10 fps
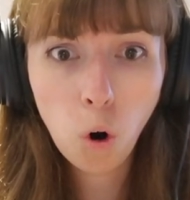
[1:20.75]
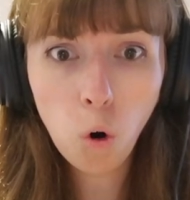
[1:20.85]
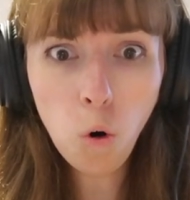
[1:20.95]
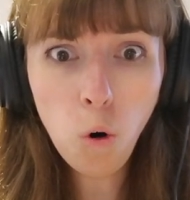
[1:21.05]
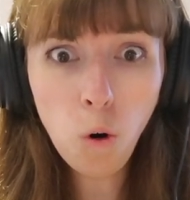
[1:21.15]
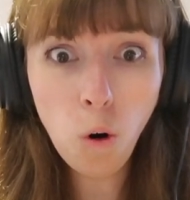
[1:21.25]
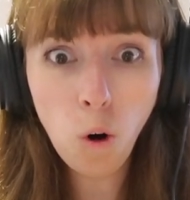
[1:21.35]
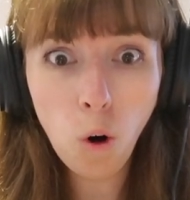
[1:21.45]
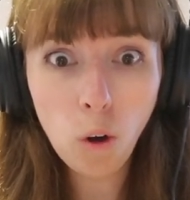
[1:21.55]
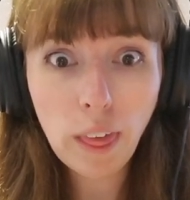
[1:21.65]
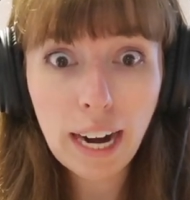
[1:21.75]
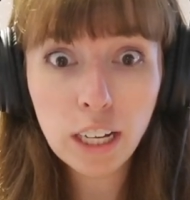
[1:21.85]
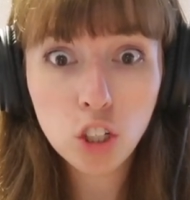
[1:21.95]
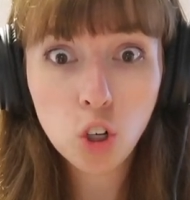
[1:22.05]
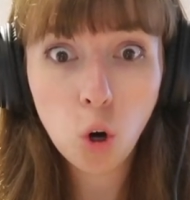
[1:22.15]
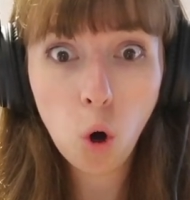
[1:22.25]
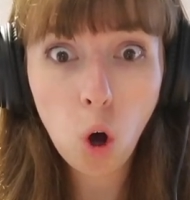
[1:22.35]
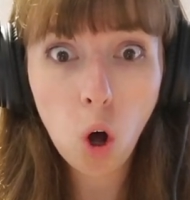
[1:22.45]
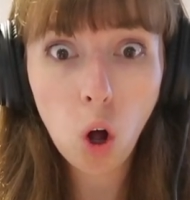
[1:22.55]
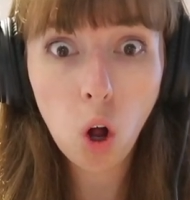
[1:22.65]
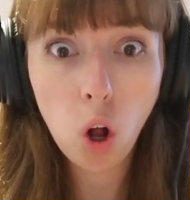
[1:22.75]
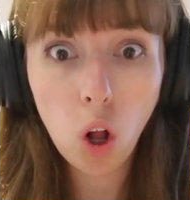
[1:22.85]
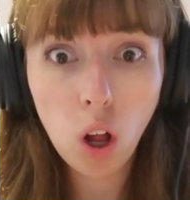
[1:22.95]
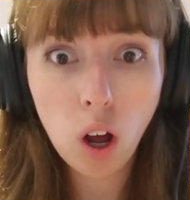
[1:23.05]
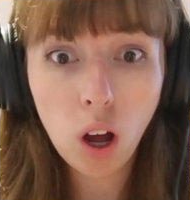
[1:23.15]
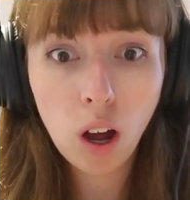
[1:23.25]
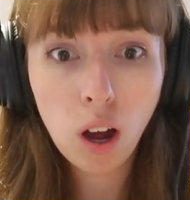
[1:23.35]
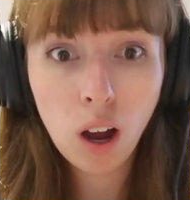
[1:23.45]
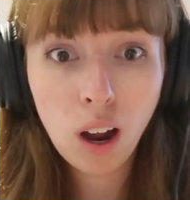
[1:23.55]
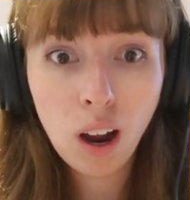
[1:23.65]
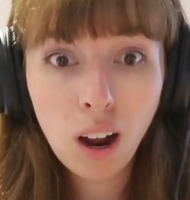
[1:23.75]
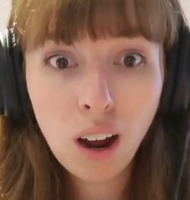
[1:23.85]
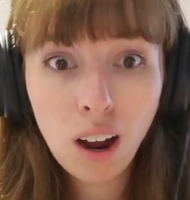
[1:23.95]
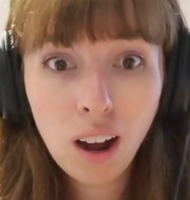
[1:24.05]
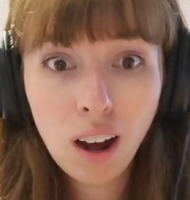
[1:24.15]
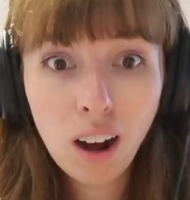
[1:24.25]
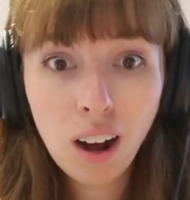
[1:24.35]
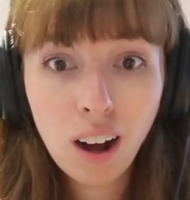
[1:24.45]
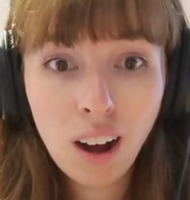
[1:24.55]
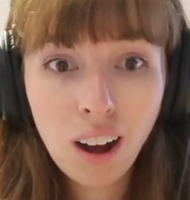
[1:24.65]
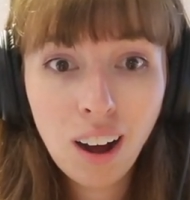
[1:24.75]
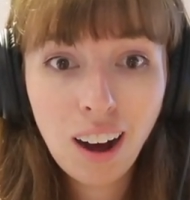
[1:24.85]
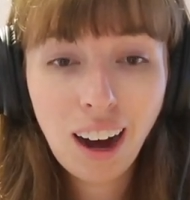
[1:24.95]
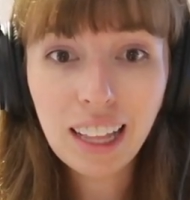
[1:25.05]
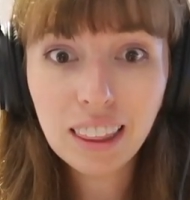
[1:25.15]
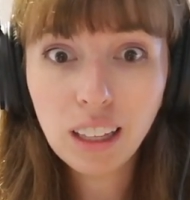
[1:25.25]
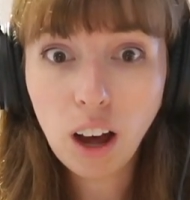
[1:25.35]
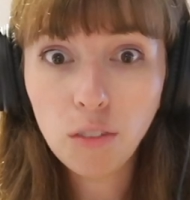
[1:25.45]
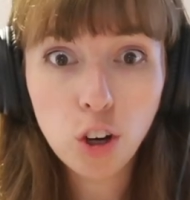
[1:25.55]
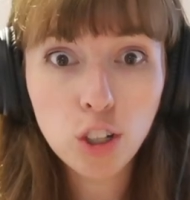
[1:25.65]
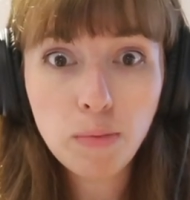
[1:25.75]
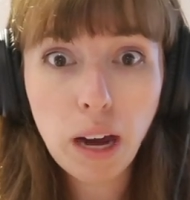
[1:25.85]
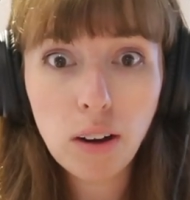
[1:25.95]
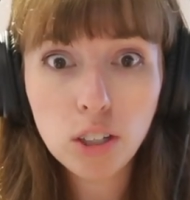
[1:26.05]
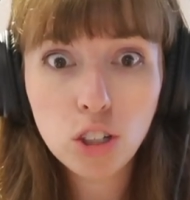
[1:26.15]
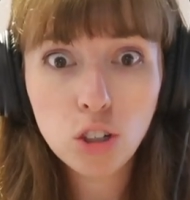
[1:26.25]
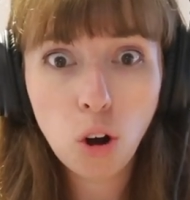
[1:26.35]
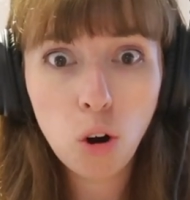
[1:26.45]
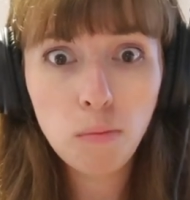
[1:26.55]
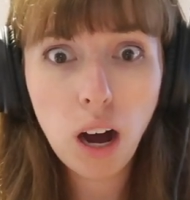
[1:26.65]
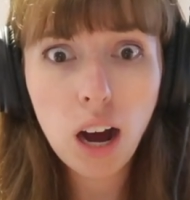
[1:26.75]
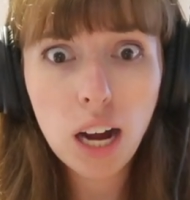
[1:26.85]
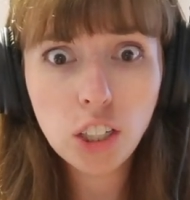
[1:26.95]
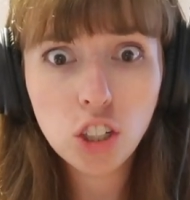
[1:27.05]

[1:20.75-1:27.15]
Ooh, that is cool. What does it feel like? Cosmic. I love those towers so much